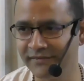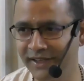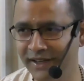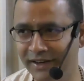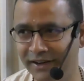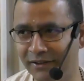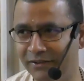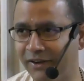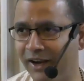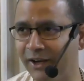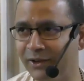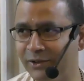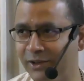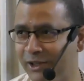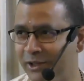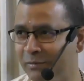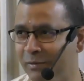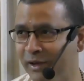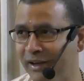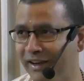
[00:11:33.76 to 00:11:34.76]
Now, actually
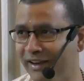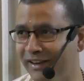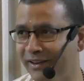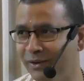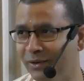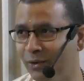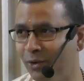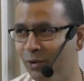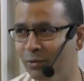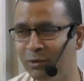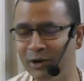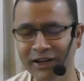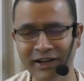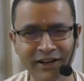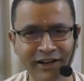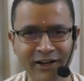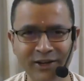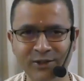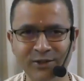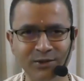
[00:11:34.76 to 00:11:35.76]
speaking, nobody
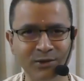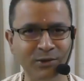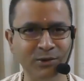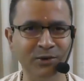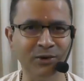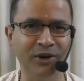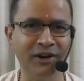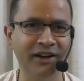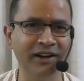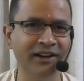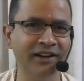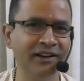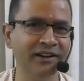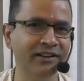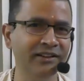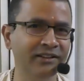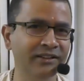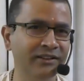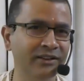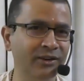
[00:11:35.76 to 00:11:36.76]
needs to,
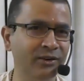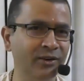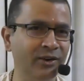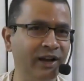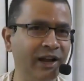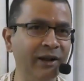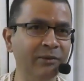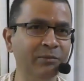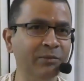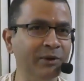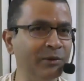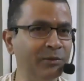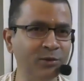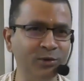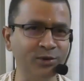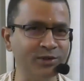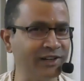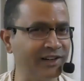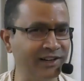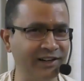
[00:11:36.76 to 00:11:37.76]
help him to
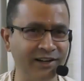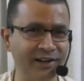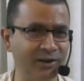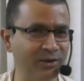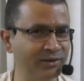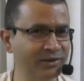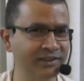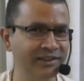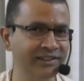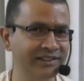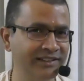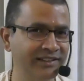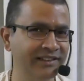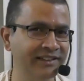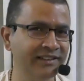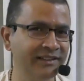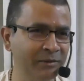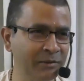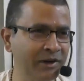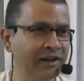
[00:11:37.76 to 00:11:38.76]
settle down.
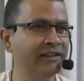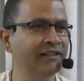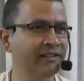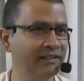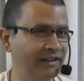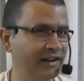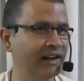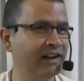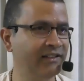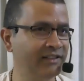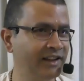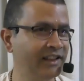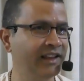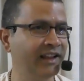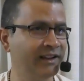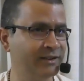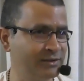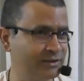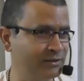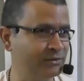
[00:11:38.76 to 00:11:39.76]
But anyway, they
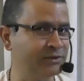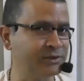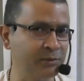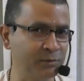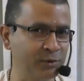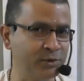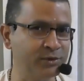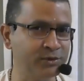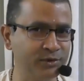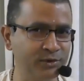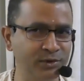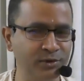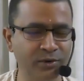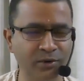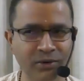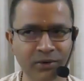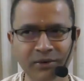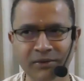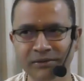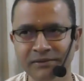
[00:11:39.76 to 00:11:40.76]
are supposed to do.
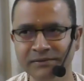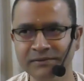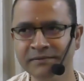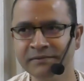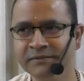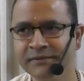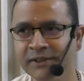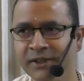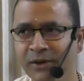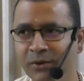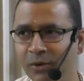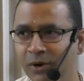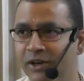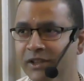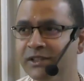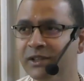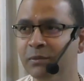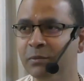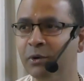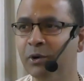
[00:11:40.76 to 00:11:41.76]
What is
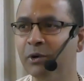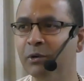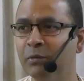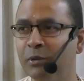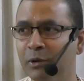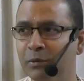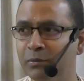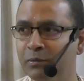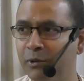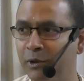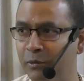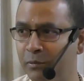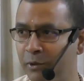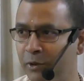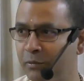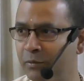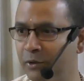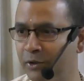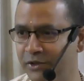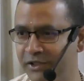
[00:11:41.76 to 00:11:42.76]
the
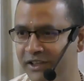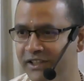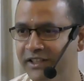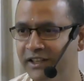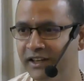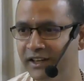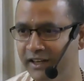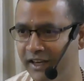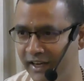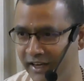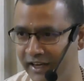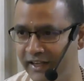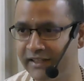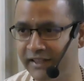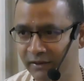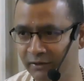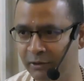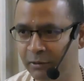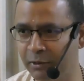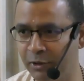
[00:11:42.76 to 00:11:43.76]
procedural details
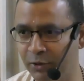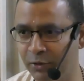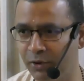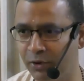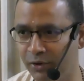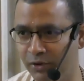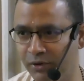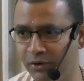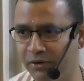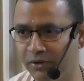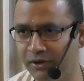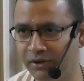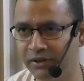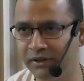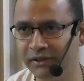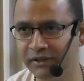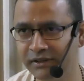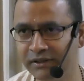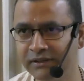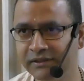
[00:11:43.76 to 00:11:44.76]
have to be told, no?
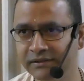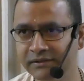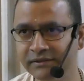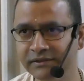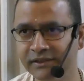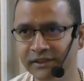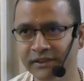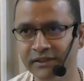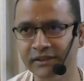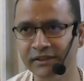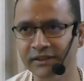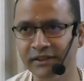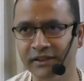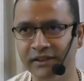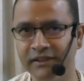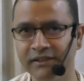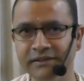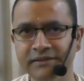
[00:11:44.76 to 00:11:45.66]
Isn't it?